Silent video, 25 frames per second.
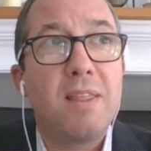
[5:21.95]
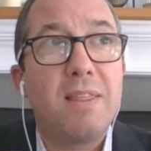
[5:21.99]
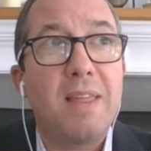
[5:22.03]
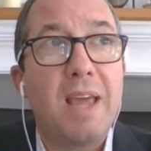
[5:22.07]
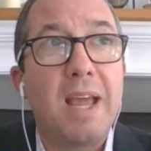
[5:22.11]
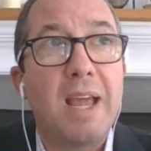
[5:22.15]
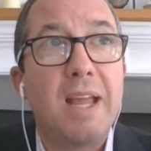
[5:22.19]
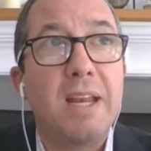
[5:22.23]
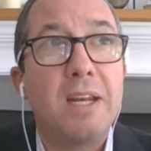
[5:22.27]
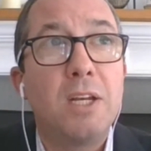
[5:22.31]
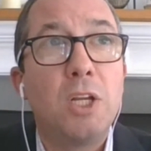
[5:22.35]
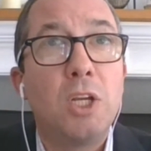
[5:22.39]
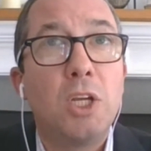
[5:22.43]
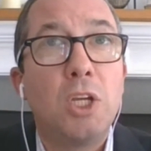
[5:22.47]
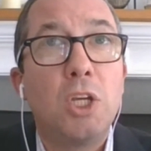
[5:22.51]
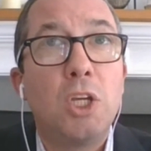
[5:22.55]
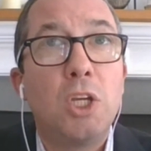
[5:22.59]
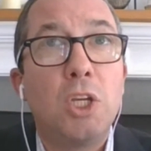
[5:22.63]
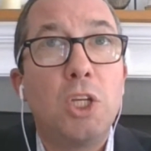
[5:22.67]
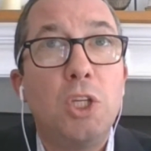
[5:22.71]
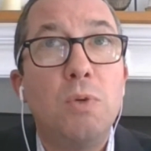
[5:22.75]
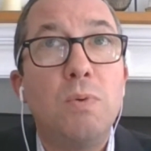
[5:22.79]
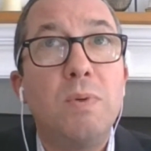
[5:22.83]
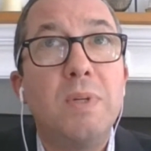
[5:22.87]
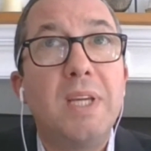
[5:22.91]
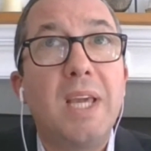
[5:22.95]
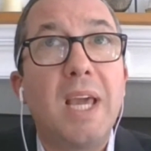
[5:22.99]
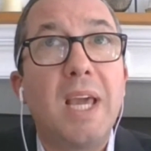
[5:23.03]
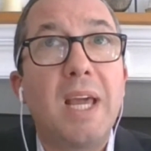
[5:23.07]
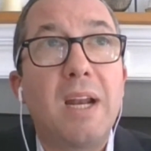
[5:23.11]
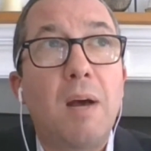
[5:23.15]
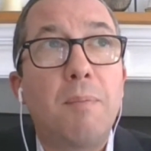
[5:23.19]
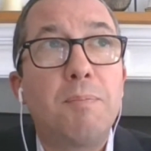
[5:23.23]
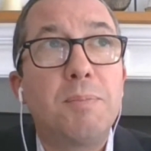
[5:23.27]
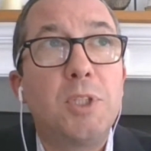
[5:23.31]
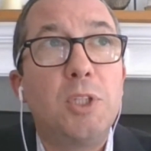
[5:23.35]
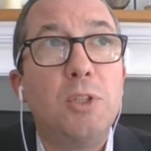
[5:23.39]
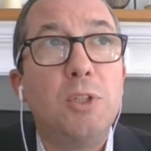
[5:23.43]
then you can
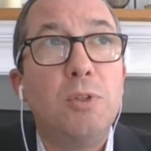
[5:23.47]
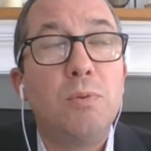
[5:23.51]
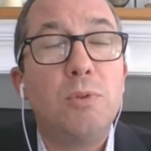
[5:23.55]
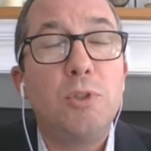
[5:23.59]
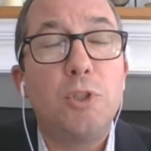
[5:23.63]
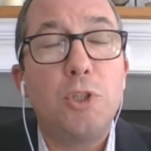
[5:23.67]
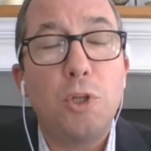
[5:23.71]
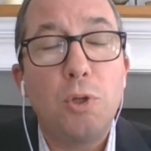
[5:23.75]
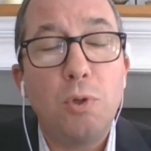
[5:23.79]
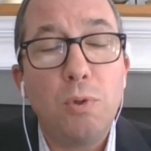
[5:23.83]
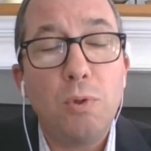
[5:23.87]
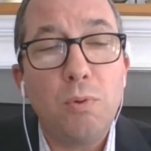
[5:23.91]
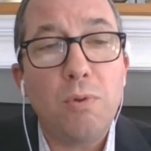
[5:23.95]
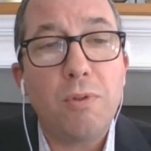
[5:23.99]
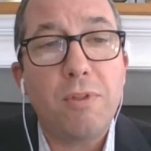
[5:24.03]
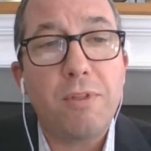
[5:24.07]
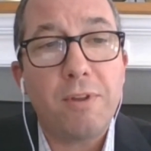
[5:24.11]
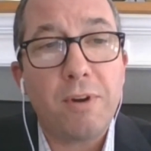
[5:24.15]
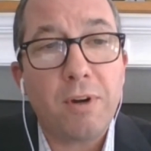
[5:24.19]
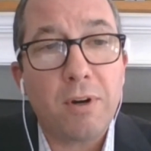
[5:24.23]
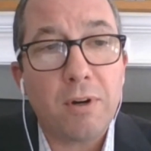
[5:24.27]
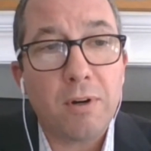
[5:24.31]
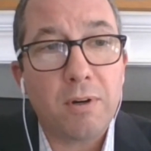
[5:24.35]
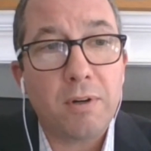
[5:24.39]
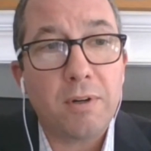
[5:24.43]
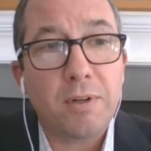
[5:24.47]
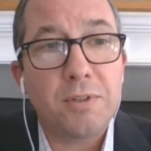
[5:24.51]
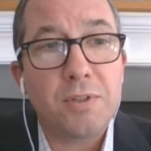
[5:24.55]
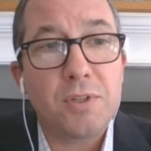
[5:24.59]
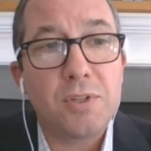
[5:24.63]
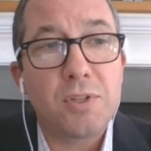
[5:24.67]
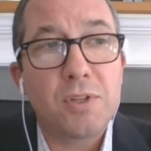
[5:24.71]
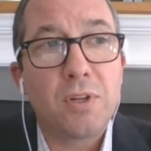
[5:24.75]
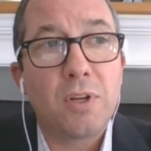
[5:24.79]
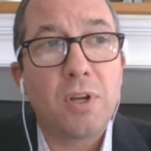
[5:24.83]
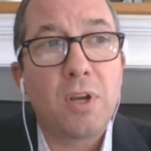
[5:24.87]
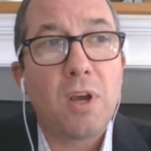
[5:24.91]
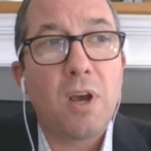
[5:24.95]
get up to
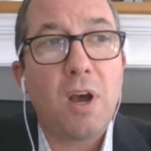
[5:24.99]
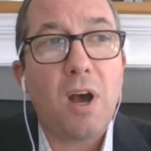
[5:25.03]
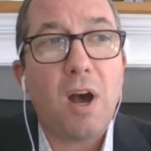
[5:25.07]
two-thirds